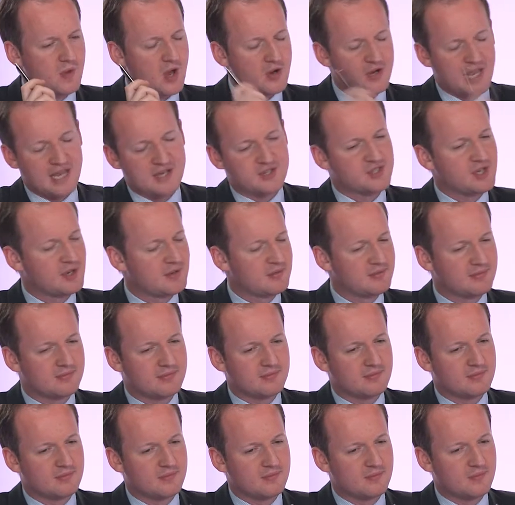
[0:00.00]
Okay, so
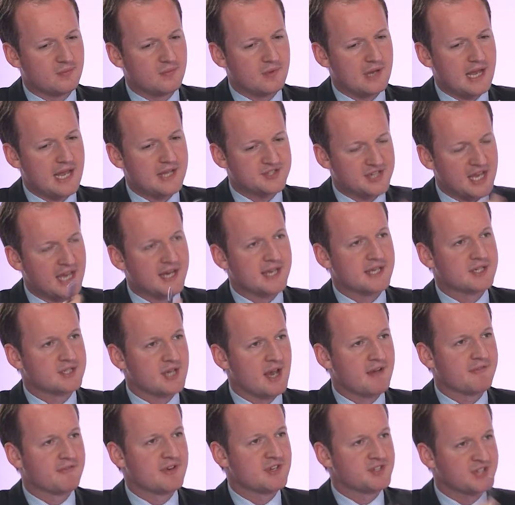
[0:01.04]
it's getting
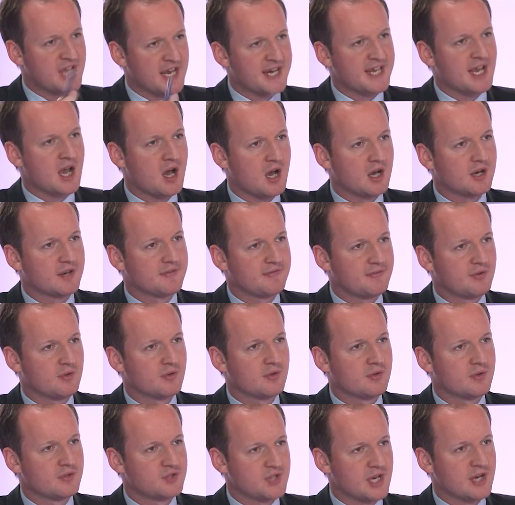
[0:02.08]
tougher, it's getting harder
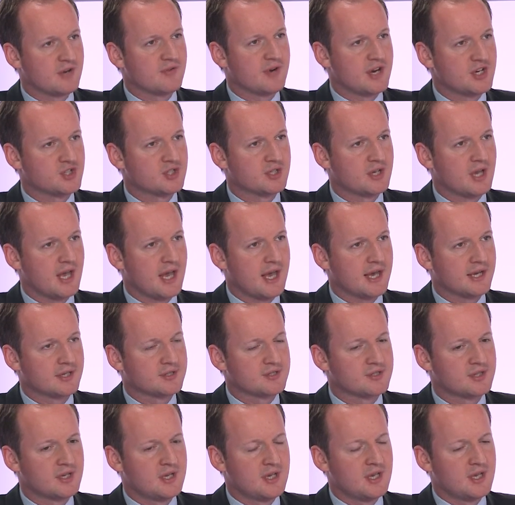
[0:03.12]
for Generation
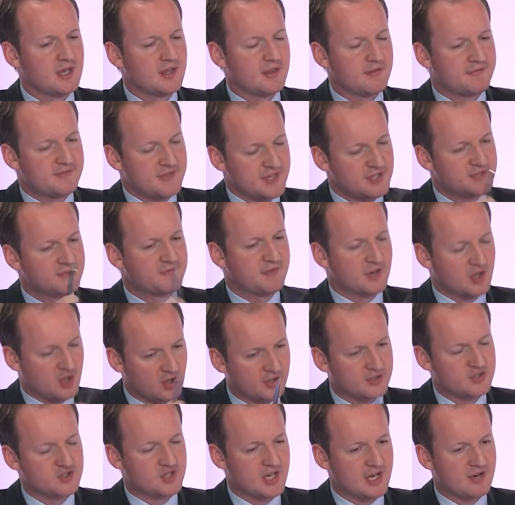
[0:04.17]
X, this
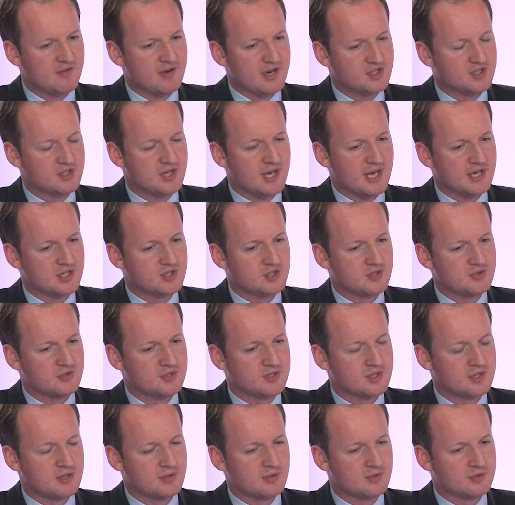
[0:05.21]
forgotten Generation X
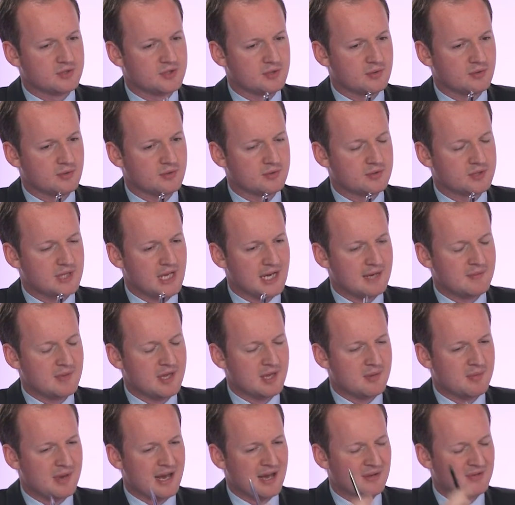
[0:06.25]
you're telling me
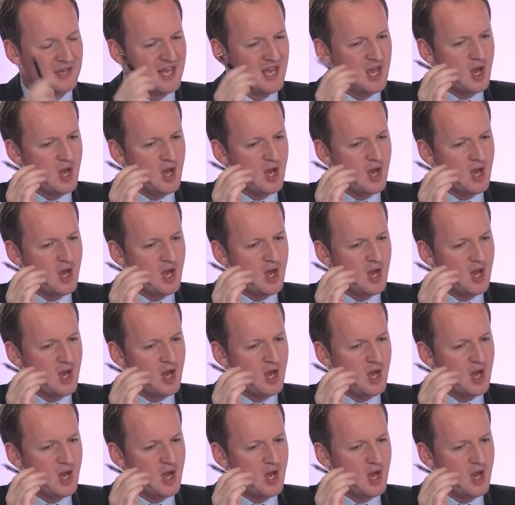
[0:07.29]
about.